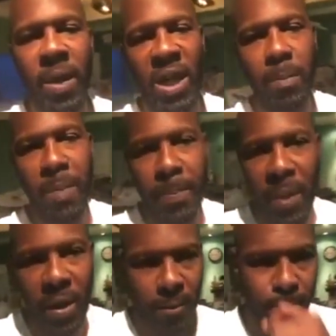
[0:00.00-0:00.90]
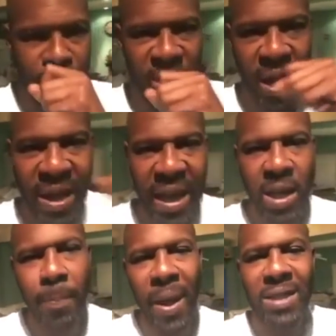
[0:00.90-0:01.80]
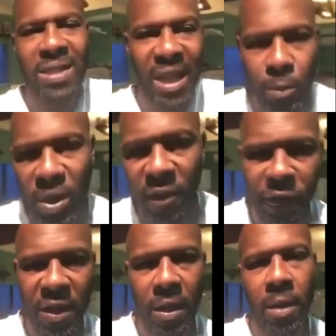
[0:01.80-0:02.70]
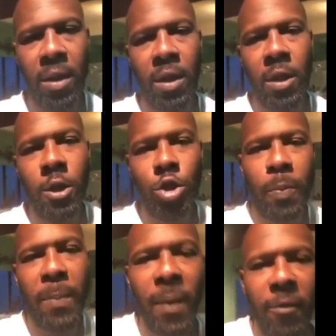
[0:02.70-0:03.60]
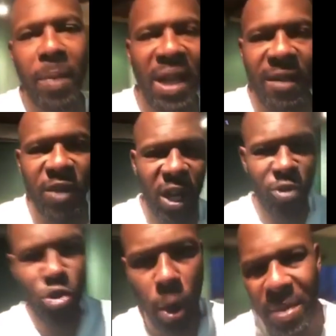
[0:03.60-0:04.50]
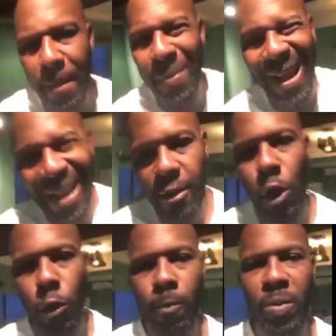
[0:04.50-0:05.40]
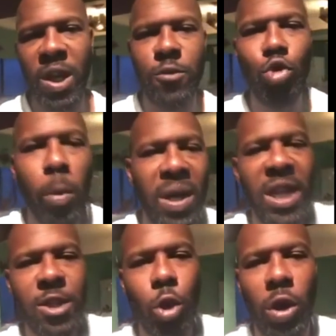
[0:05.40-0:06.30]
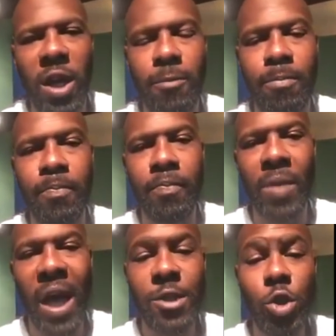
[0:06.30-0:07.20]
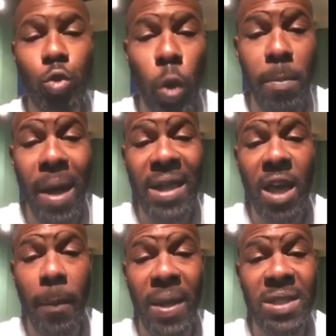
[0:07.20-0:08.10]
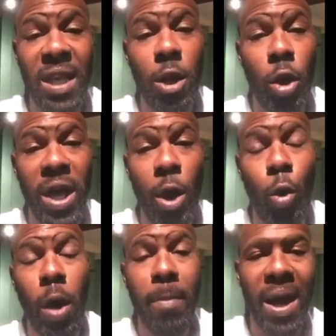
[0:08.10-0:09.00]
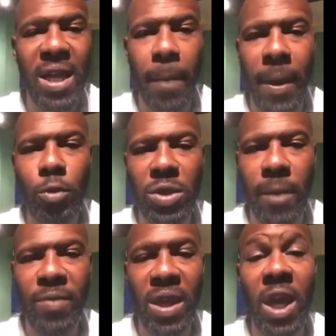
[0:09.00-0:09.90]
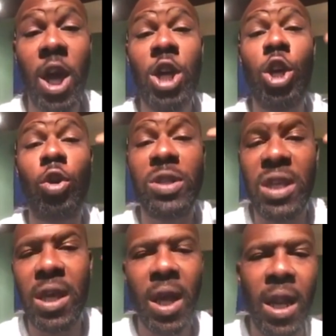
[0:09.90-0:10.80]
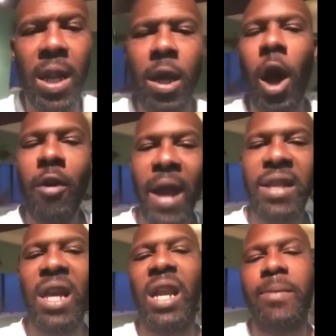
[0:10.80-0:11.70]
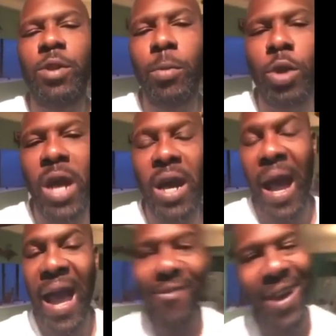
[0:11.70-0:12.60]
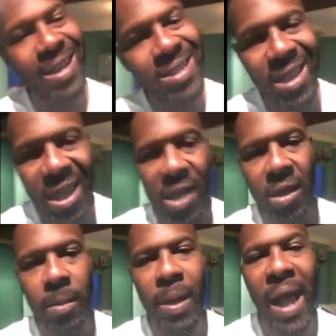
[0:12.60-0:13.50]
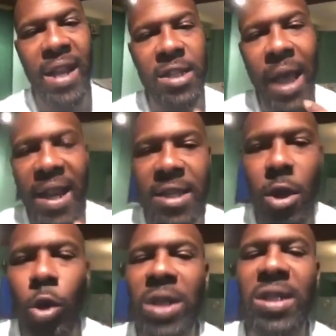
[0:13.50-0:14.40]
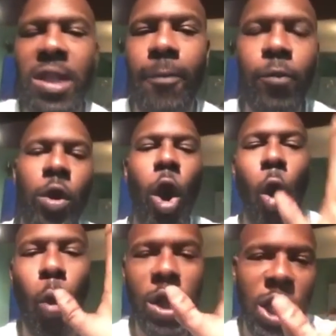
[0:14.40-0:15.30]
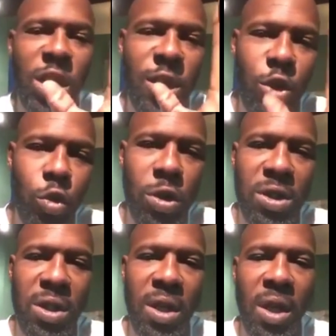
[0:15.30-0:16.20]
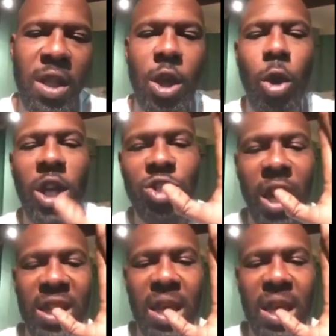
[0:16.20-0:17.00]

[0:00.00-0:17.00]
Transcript: because the people they're getting up and saying what they feel. So people believe they can rob you blind now because nobody ain't talking. As soon as one man get up and say lawyer, one man get up and do something, you go see. All right, the Calypso Monarch, I have an Esther here, but I just not going to say nothing. Watch on the news, they go and try and